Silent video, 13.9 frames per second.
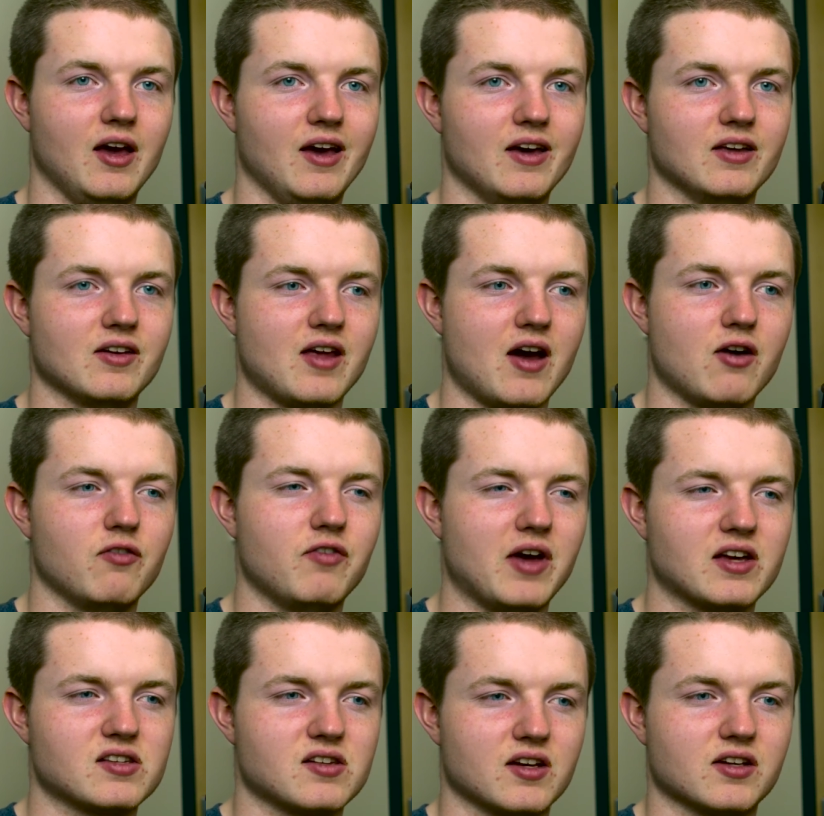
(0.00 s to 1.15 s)
and how
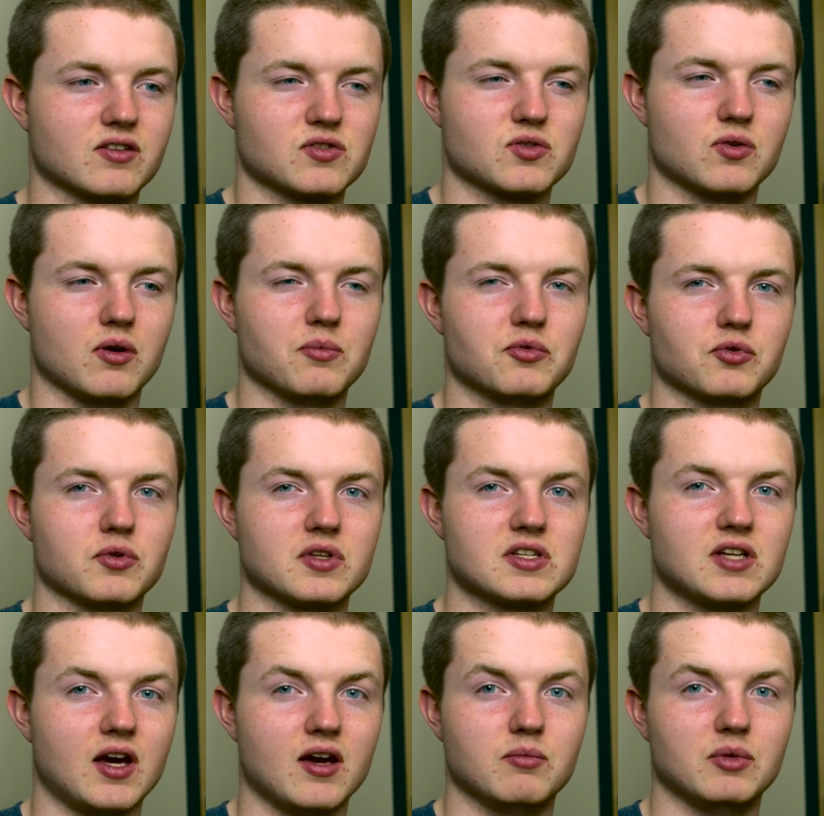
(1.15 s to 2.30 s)
fast I can scrub through the
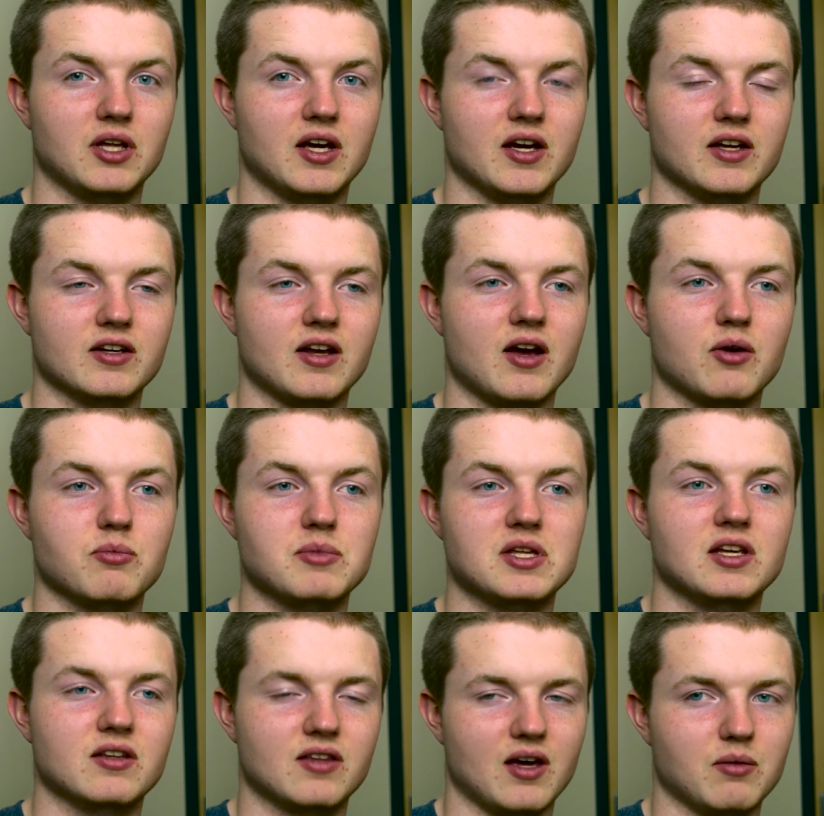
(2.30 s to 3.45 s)
timeline and how
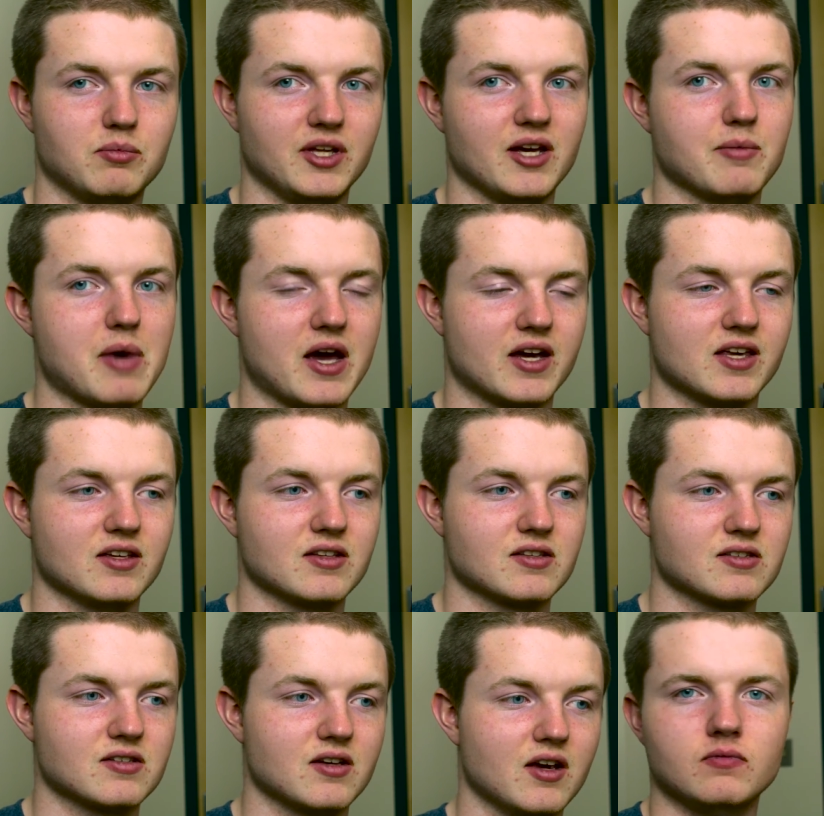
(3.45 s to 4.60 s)
immediate that playback
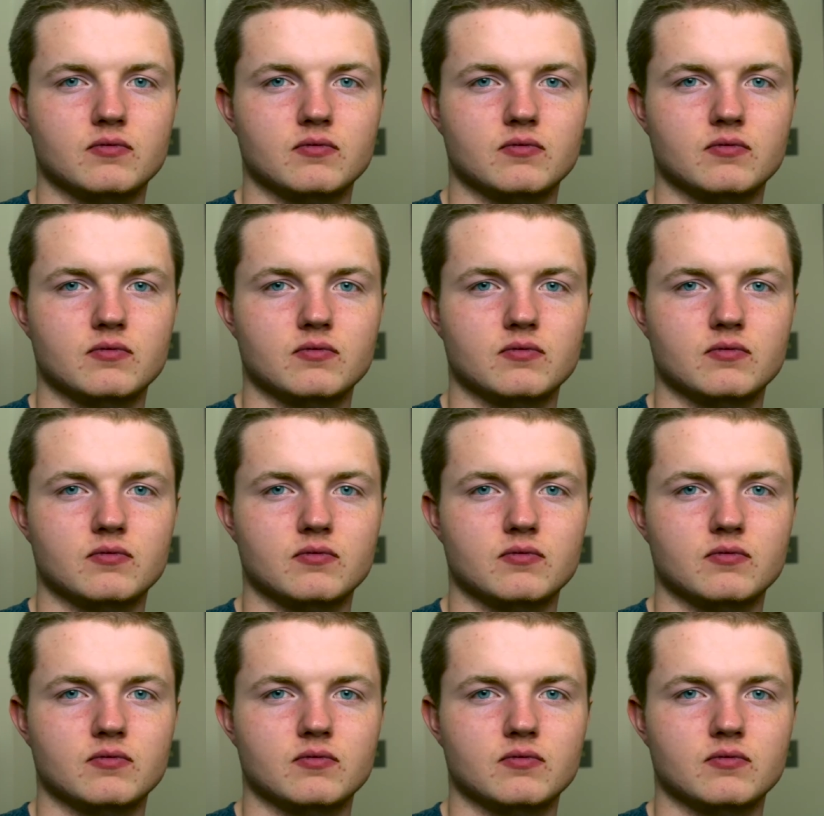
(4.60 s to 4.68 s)
is.